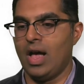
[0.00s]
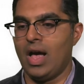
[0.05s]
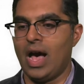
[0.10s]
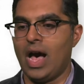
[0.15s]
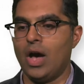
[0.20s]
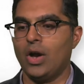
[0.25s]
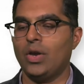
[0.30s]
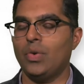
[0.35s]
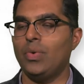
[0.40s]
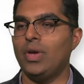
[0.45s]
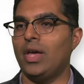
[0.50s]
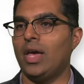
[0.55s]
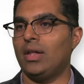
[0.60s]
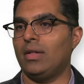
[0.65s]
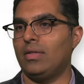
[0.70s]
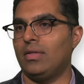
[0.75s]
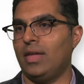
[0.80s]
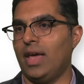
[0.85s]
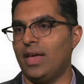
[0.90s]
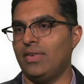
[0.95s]
How can we
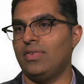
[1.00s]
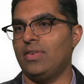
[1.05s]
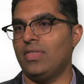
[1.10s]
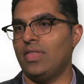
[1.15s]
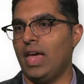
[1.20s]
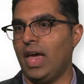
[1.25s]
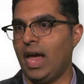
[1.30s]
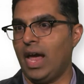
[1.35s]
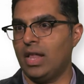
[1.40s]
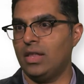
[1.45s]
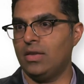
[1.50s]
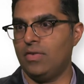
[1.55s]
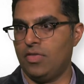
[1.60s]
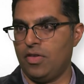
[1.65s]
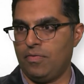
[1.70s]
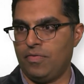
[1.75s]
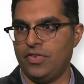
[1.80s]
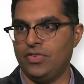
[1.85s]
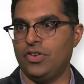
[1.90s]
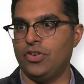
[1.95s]
get tests in the hands of
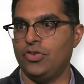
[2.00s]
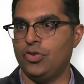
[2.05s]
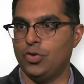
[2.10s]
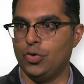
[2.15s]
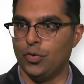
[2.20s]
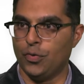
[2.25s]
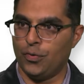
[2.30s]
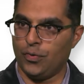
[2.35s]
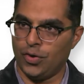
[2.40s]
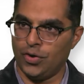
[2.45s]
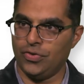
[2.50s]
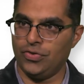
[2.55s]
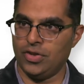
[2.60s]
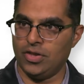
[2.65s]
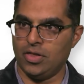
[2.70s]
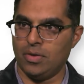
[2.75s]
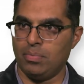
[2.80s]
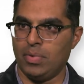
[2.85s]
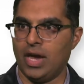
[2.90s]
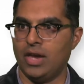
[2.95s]
the physicians who first
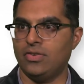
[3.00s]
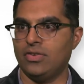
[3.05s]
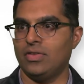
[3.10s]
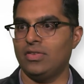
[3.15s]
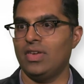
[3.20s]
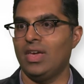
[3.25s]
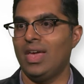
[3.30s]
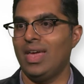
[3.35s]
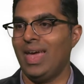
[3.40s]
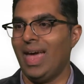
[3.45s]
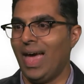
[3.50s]
see the patients?